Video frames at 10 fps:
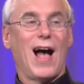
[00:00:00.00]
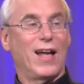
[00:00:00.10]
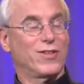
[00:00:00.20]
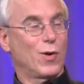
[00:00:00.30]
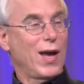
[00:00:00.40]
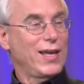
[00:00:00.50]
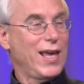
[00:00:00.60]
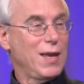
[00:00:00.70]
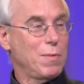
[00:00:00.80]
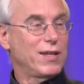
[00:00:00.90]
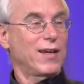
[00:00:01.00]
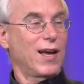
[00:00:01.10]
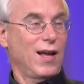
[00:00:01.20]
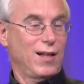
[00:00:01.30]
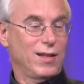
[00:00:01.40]
I, so I came into
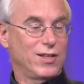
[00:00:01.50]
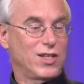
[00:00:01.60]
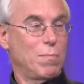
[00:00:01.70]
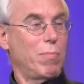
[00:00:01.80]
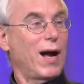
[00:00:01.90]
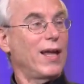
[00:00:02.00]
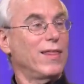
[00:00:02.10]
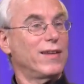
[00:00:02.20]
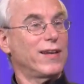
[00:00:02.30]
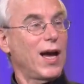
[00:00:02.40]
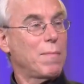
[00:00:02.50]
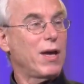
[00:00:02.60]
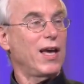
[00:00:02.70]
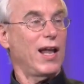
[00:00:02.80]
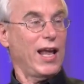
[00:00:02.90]
college, and by the time
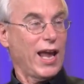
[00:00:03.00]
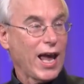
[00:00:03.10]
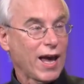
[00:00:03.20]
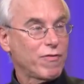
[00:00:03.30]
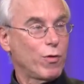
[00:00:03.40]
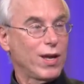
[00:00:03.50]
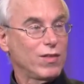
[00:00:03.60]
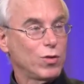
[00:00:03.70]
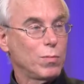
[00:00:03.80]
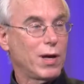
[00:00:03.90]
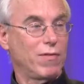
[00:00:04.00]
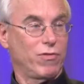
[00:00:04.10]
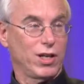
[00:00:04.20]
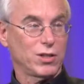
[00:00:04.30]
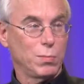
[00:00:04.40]
I got halfway through my
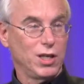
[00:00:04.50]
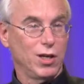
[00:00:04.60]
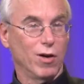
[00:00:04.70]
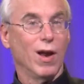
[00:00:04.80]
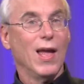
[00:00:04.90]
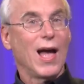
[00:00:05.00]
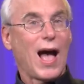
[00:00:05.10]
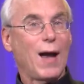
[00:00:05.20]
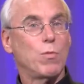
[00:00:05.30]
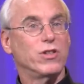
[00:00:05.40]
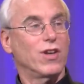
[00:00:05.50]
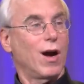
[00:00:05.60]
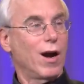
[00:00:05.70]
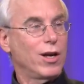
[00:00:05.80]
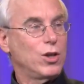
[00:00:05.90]
freshman year, I was
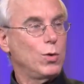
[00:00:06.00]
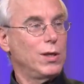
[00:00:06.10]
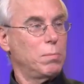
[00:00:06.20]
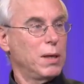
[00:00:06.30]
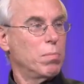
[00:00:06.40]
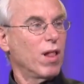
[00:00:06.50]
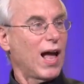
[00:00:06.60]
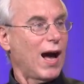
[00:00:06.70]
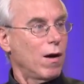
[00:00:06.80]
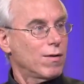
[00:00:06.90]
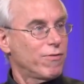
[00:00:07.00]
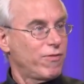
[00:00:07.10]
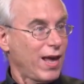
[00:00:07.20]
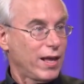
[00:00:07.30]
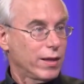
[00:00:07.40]
arguing people out of
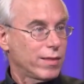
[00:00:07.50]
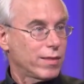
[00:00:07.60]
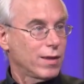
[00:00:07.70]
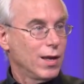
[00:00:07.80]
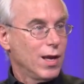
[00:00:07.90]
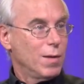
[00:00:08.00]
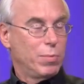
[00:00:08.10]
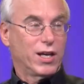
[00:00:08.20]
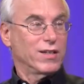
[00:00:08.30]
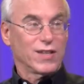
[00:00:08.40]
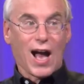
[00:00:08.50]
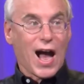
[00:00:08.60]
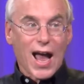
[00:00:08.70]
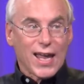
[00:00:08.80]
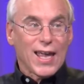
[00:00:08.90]
faith because
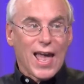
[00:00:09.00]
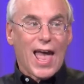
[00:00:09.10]
I